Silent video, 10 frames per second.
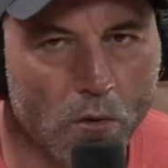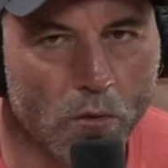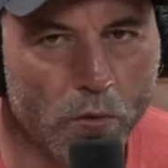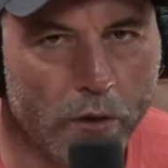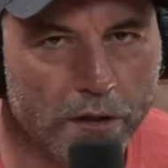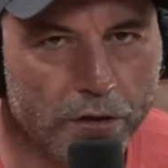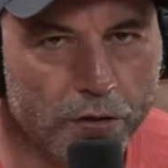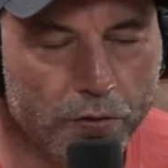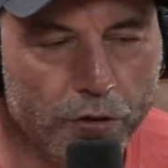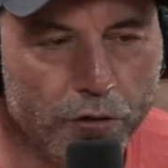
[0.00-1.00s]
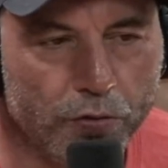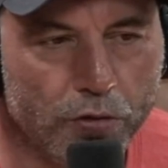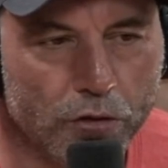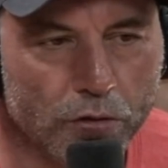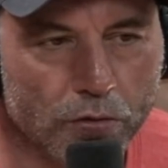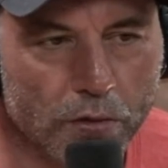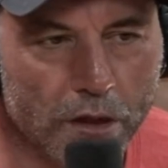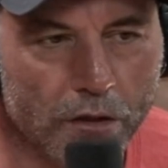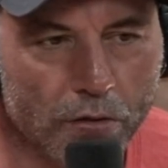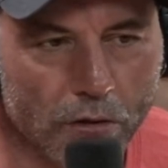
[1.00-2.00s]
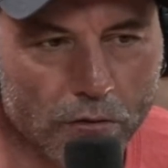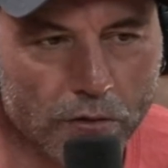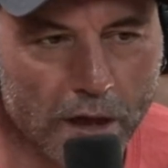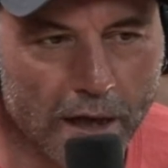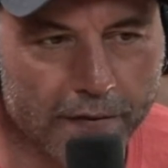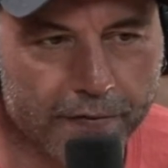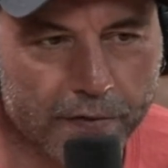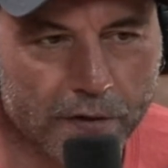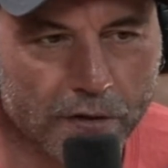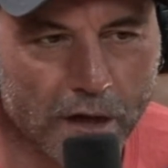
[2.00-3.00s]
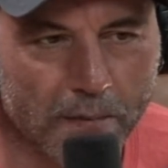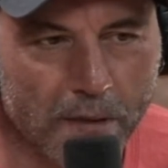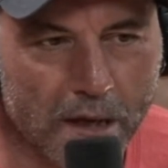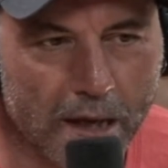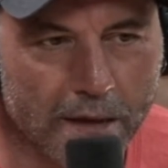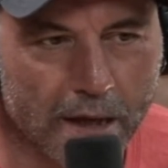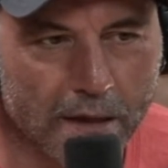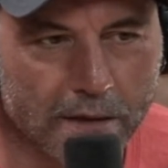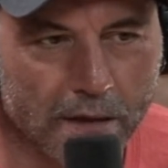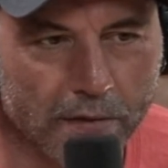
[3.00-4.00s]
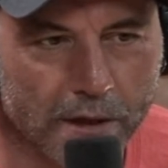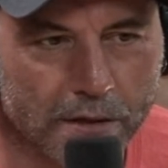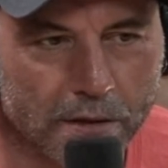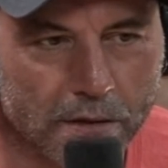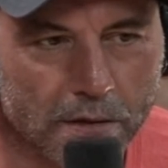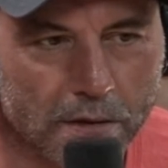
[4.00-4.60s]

what do you do in your own life to try to mitigate that acceleration? Yeah,